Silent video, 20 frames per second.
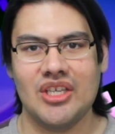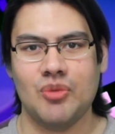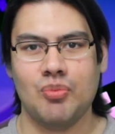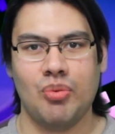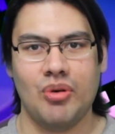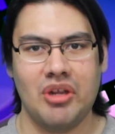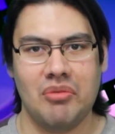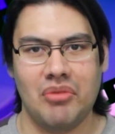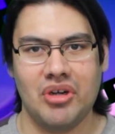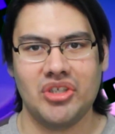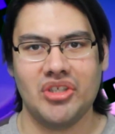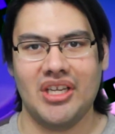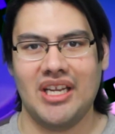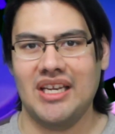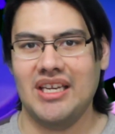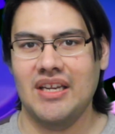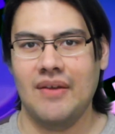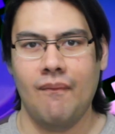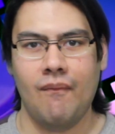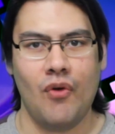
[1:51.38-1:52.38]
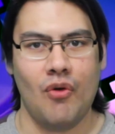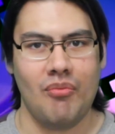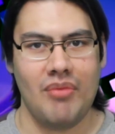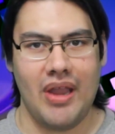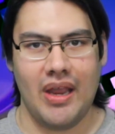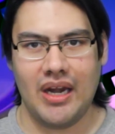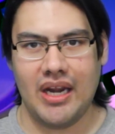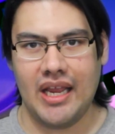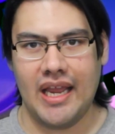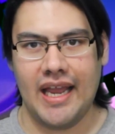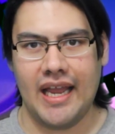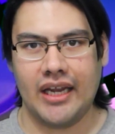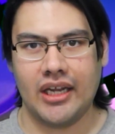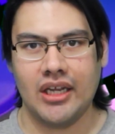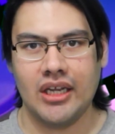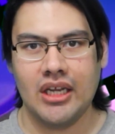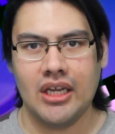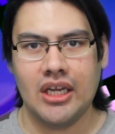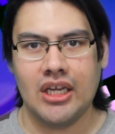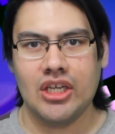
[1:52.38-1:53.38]
is pretty much like a
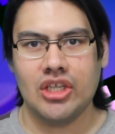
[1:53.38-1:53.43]
nymphomaniac.